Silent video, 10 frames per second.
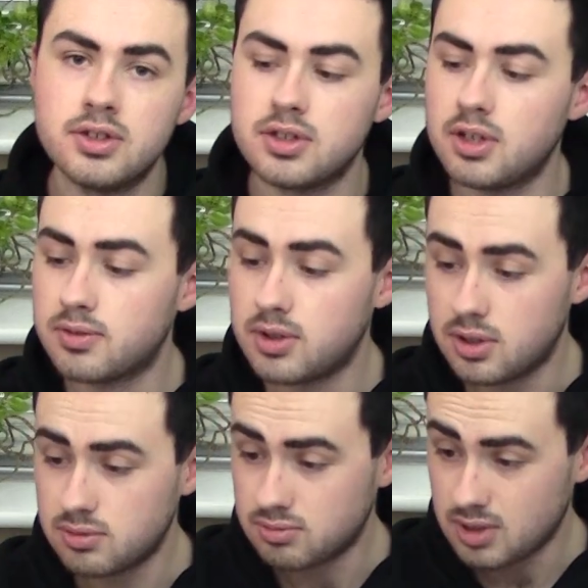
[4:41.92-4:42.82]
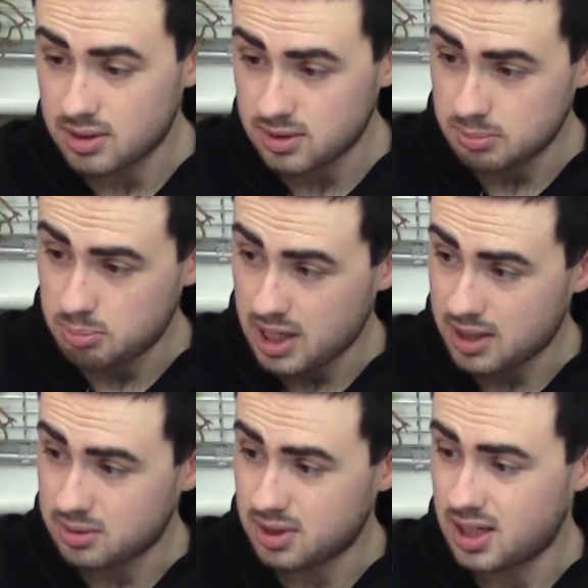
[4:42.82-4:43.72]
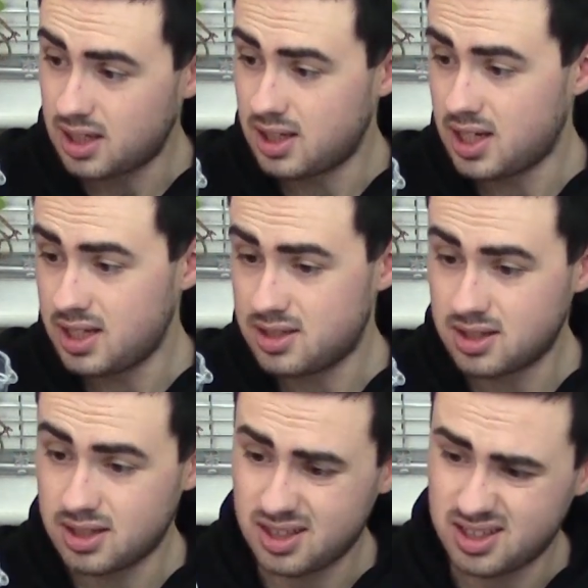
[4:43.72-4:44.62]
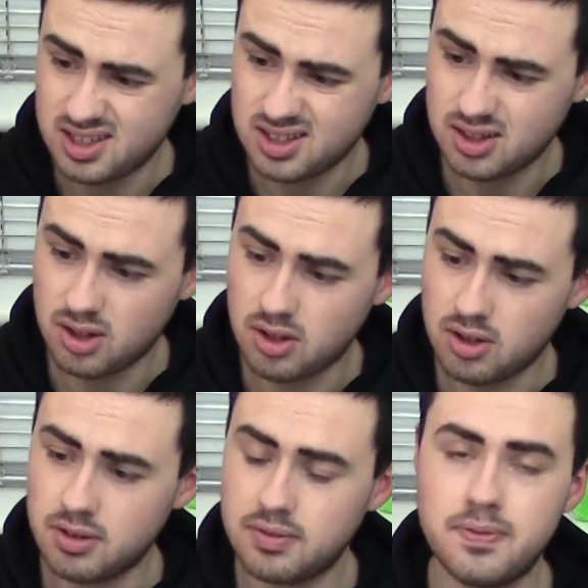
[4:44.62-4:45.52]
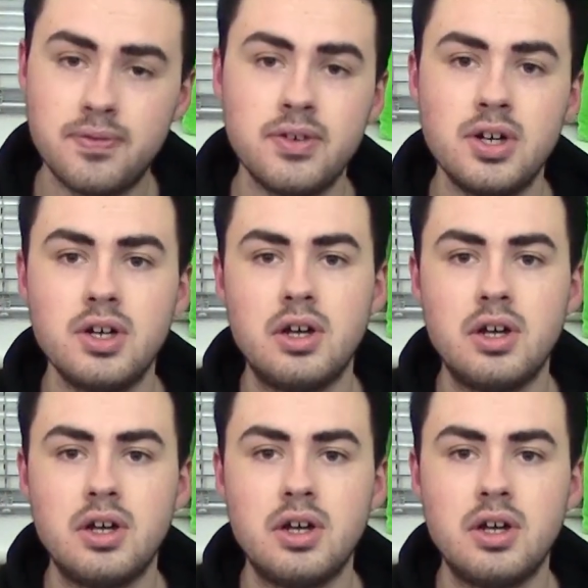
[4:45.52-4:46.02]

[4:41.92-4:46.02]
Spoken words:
So I've got round about 1 litre of